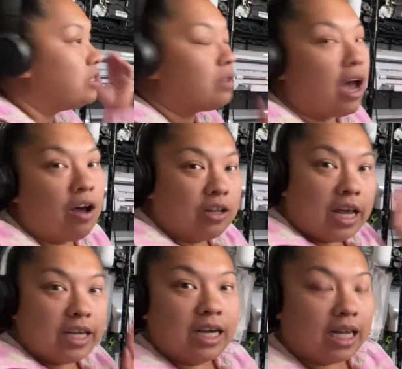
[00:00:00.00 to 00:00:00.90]
do the
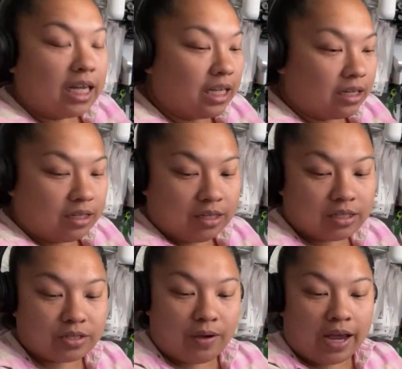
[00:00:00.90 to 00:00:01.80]
outline cut,
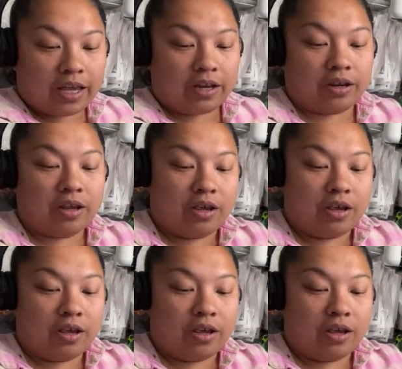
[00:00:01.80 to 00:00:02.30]
so I can